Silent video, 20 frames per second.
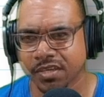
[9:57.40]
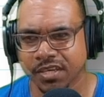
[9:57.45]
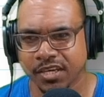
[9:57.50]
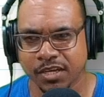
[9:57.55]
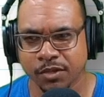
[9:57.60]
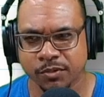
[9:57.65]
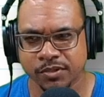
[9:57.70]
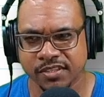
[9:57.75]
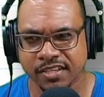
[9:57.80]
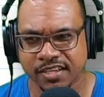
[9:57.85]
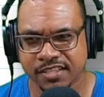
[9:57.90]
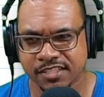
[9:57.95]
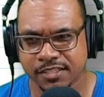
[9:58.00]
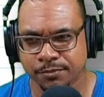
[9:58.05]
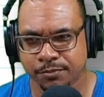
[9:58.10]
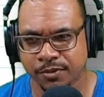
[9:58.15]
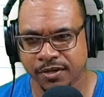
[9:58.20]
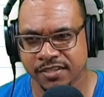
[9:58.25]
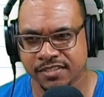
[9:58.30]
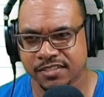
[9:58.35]
Here I want to
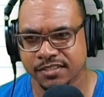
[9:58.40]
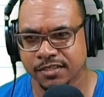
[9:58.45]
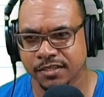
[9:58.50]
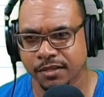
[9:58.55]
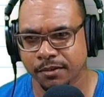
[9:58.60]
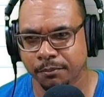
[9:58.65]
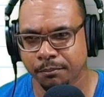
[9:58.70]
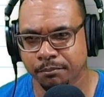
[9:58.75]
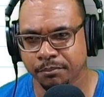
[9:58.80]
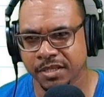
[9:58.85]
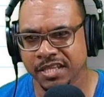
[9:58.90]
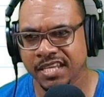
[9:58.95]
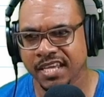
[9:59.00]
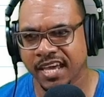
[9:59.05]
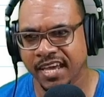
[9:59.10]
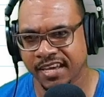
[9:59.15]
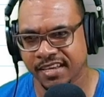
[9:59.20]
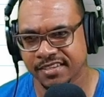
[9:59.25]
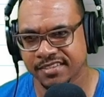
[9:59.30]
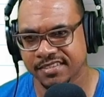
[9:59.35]
express
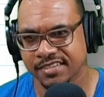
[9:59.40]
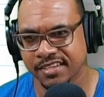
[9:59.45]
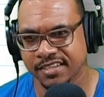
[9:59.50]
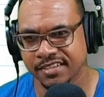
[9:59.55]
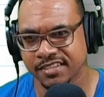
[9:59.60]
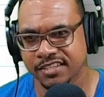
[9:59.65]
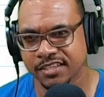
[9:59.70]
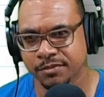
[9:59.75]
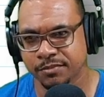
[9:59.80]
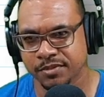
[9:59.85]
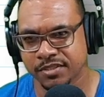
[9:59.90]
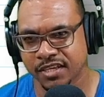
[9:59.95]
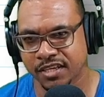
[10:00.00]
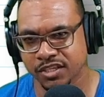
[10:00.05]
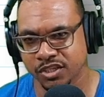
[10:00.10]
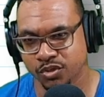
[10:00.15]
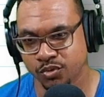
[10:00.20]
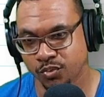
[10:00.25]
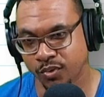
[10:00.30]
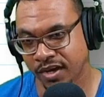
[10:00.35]
bx in terms of
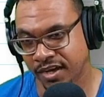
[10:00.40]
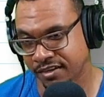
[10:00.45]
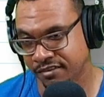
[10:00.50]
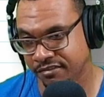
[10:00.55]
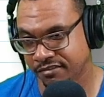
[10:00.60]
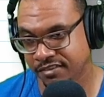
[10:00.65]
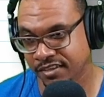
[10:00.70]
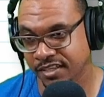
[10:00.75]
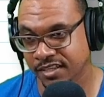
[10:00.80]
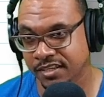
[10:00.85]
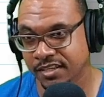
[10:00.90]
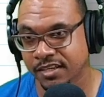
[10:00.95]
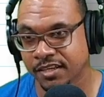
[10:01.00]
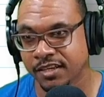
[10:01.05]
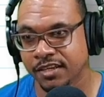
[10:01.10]
u and v.